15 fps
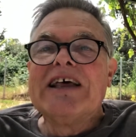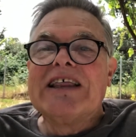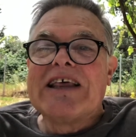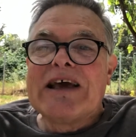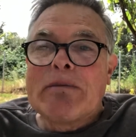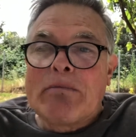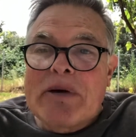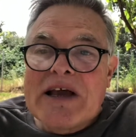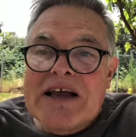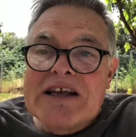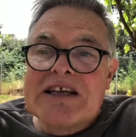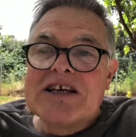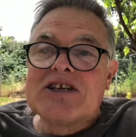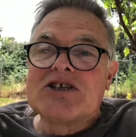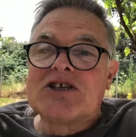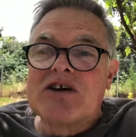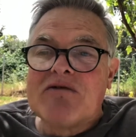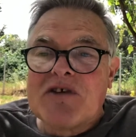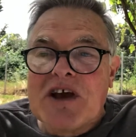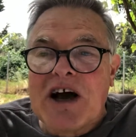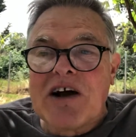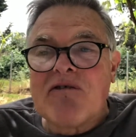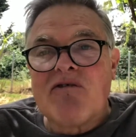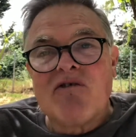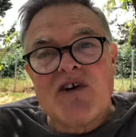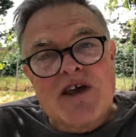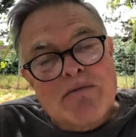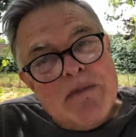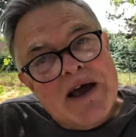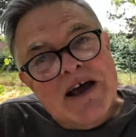the opinions of young
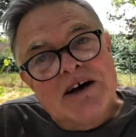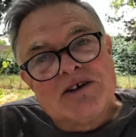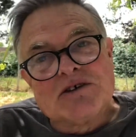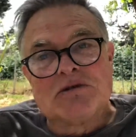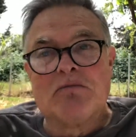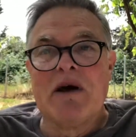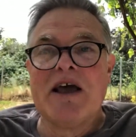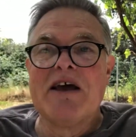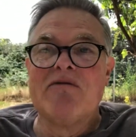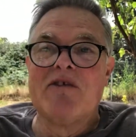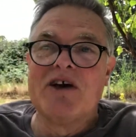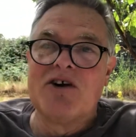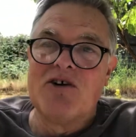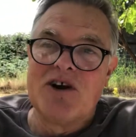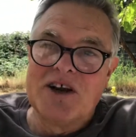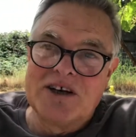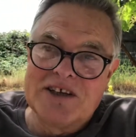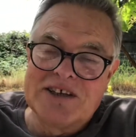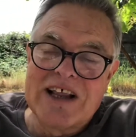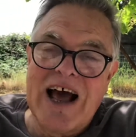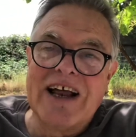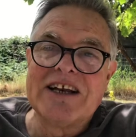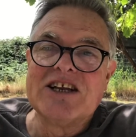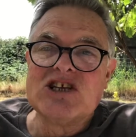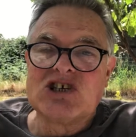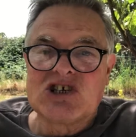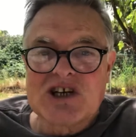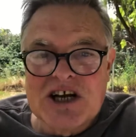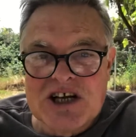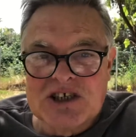females may have entered into that
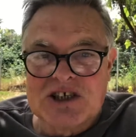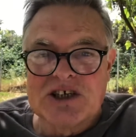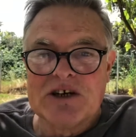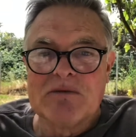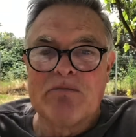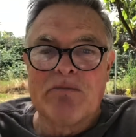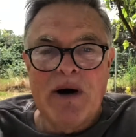decision.